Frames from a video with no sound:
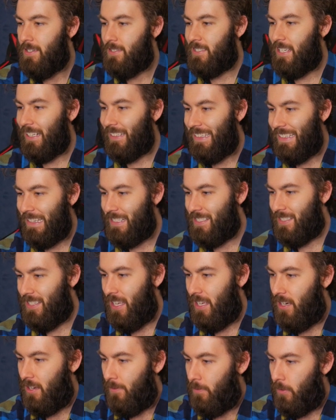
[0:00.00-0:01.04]
Check that the
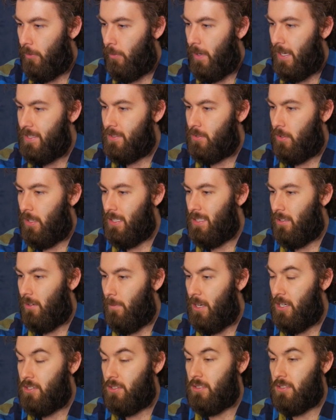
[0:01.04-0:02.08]
set of Lorentz
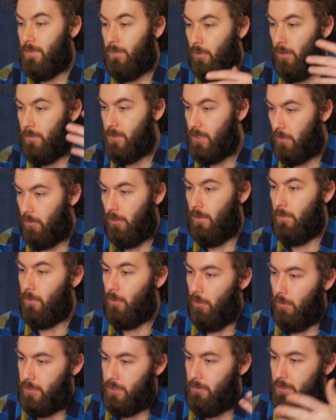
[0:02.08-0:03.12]
transformations forms a group.
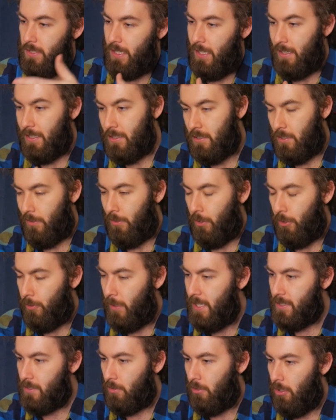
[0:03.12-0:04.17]
Cool, so it's getting into the
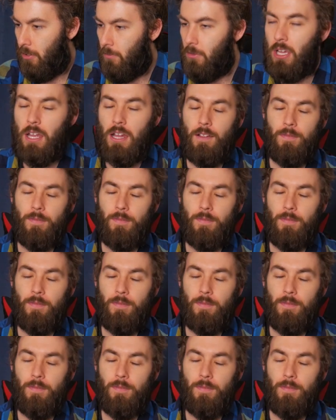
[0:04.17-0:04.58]
Lorentz group.